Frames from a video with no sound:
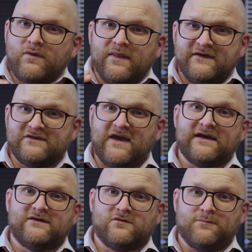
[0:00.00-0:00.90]
This
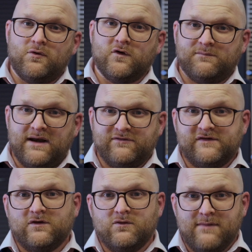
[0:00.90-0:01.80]
tax is reportable every
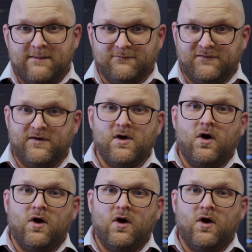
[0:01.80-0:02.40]
single month